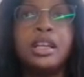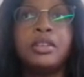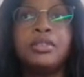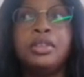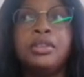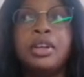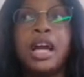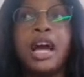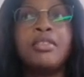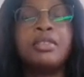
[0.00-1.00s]
if you
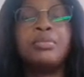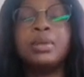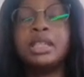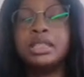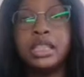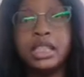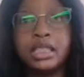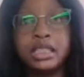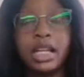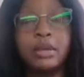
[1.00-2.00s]
have a big
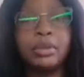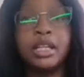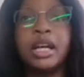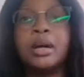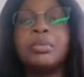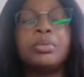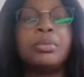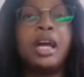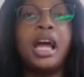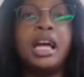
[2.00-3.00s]
test coming up
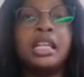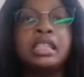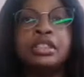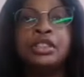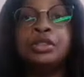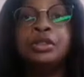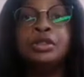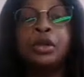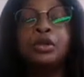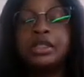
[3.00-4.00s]
and you
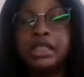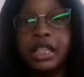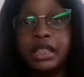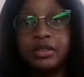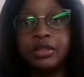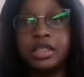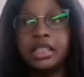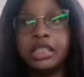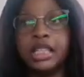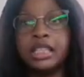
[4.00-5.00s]
don't study for the
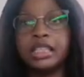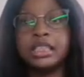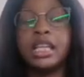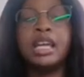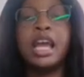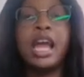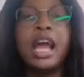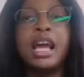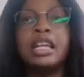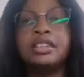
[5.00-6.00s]
test
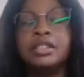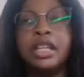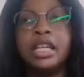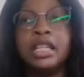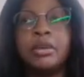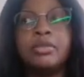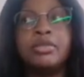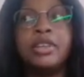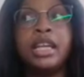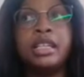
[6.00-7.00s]
and you end up
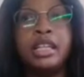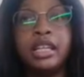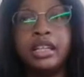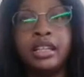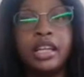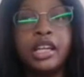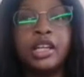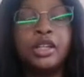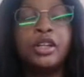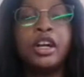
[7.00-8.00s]
failing,
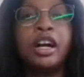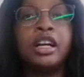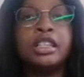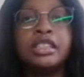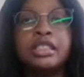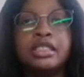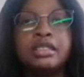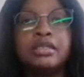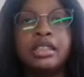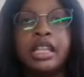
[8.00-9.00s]
you can't
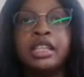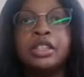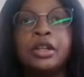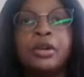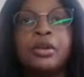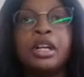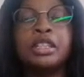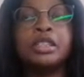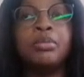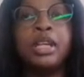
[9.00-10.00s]
then go on
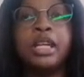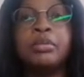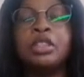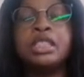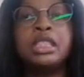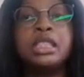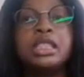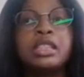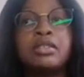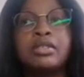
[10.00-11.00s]
to blame your
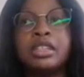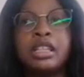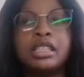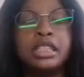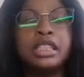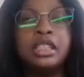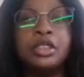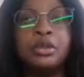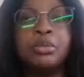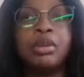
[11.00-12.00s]
teacher for not
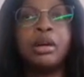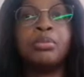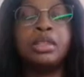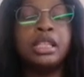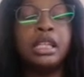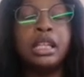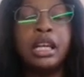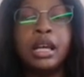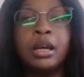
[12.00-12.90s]
teaching you properly